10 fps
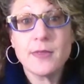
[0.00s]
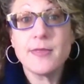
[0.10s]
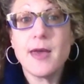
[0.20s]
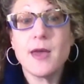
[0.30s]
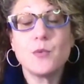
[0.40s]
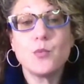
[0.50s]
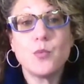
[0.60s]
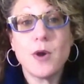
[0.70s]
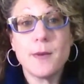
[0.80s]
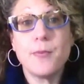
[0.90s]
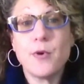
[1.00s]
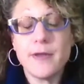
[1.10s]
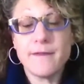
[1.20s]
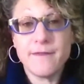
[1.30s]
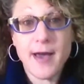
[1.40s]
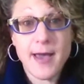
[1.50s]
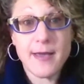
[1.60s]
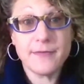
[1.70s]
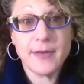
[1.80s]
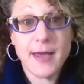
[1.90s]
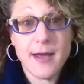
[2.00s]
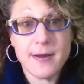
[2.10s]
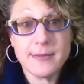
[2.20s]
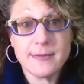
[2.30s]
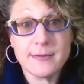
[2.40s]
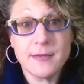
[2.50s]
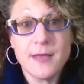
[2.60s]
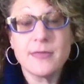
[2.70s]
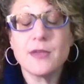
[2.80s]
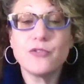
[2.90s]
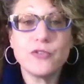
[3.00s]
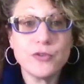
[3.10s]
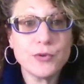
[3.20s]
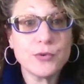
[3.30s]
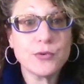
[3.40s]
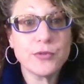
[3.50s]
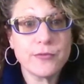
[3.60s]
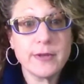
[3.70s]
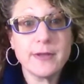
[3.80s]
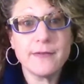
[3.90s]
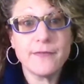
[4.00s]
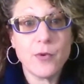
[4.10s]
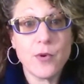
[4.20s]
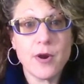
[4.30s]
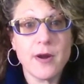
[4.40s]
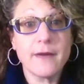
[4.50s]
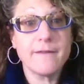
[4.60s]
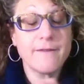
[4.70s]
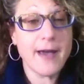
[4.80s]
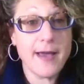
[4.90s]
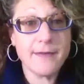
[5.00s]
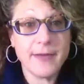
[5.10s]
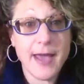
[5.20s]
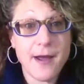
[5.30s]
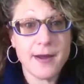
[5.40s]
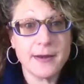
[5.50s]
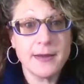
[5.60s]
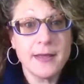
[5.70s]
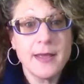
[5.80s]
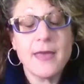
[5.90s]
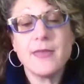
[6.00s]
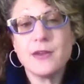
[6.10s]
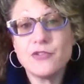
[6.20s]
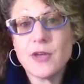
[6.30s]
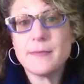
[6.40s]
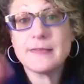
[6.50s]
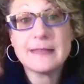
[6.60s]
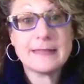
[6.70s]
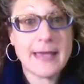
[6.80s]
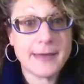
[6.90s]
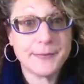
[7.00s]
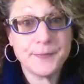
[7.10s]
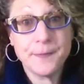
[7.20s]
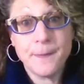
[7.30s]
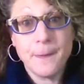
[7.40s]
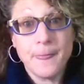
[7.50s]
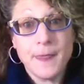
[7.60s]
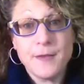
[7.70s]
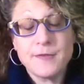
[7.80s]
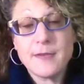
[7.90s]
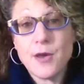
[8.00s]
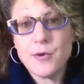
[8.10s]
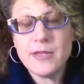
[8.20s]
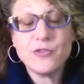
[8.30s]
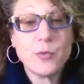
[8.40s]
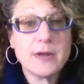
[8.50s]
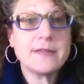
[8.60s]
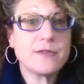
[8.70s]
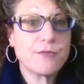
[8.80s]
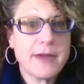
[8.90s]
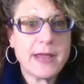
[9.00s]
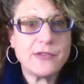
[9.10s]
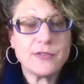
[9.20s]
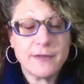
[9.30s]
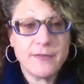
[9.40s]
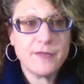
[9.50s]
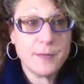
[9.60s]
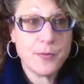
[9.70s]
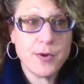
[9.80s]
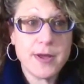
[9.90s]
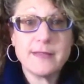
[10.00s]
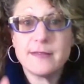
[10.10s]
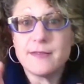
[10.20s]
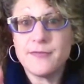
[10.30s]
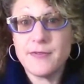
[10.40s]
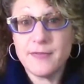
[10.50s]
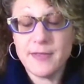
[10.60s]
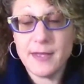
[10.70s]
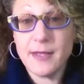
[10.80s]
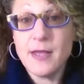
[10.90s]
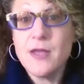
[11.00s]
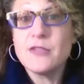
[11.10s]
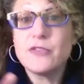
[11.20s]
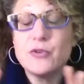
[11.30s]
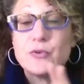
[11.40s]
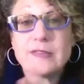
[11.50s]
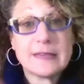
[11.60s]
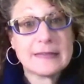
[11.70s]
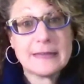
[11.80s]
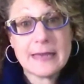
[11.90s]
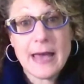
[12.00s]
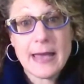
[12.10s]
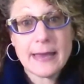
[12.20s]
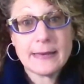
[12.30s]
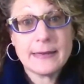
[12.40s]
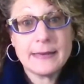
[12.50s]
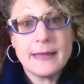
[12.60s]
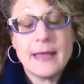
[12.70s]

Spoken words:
then 1.5 carats, then 2, 3, 4, and 5 carat, and then it jumps to 10. So each one is a range, like 50 points is 50 to 69,